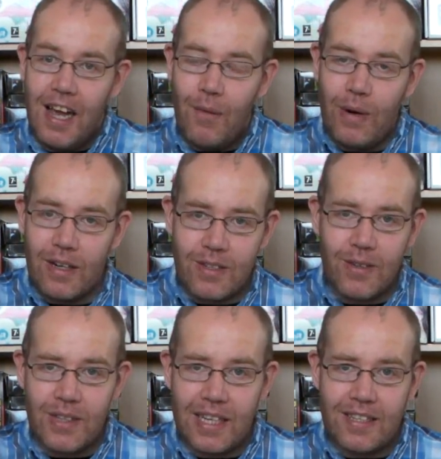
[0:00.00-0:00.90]
When I saw
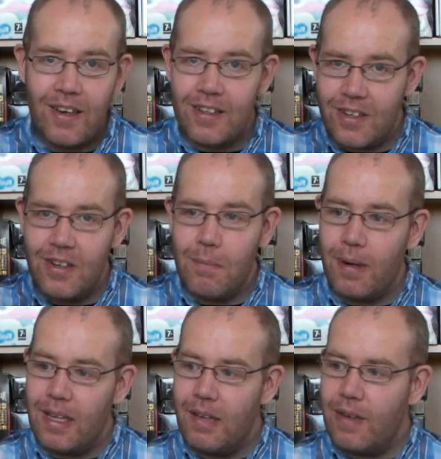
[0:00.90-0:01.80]
this, I couldn't
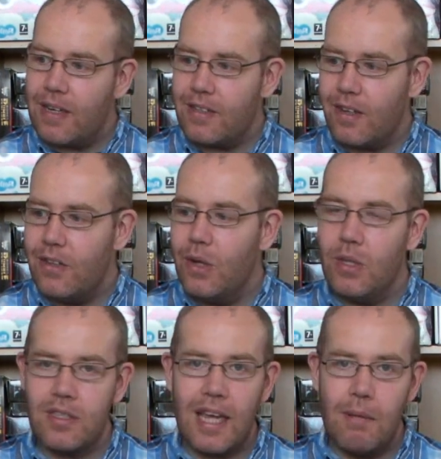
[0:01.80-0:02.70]
believe it, because I knew
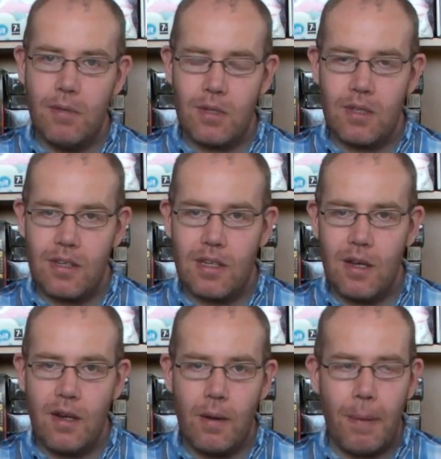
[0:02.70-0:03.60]
this game was
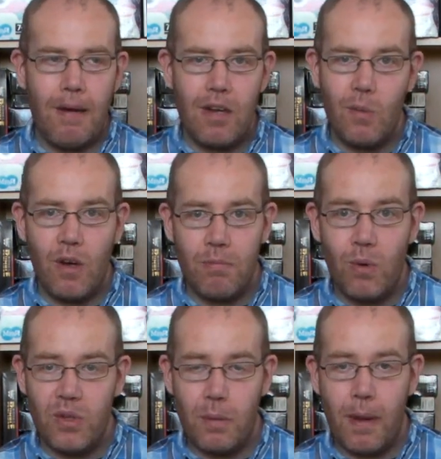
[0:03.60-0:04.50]
apparently worth more
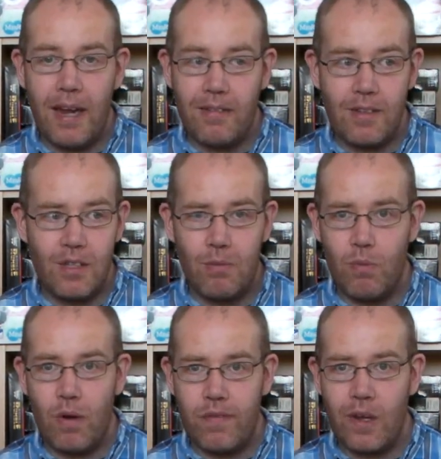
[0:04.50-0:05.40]
than £1 because of
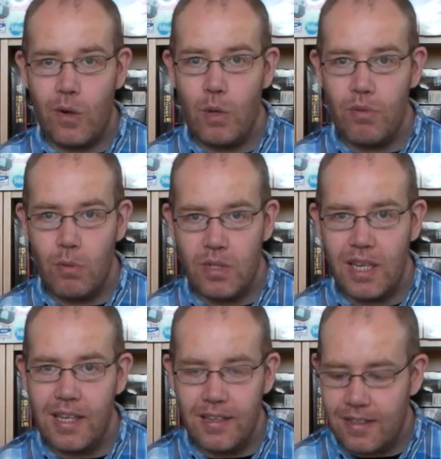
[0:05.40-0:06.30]
what Fatal Hybrid was
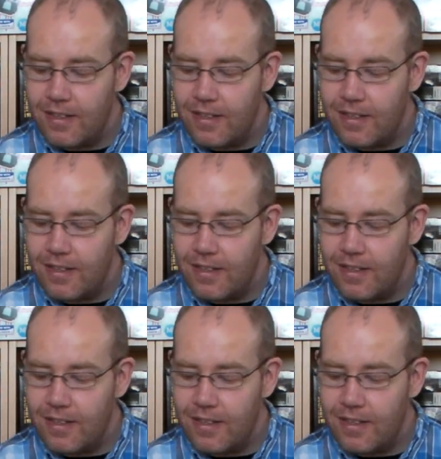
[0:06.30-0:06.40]
saying yesterday.